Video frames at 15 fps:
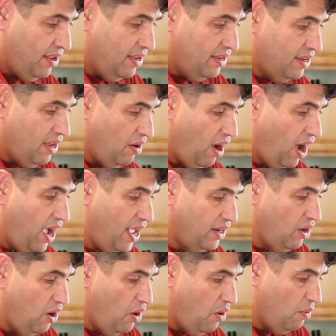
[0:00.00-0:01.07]
Now I
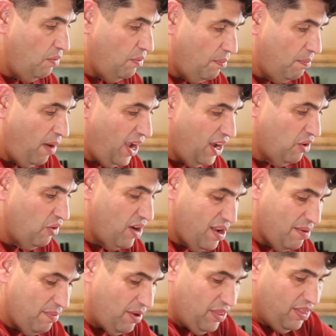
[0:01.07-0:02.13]
know my
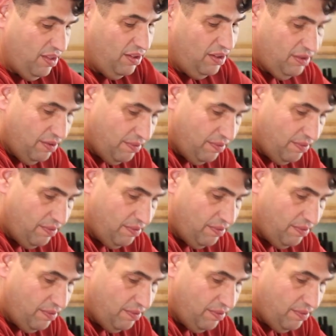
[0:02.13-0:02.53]
grandmother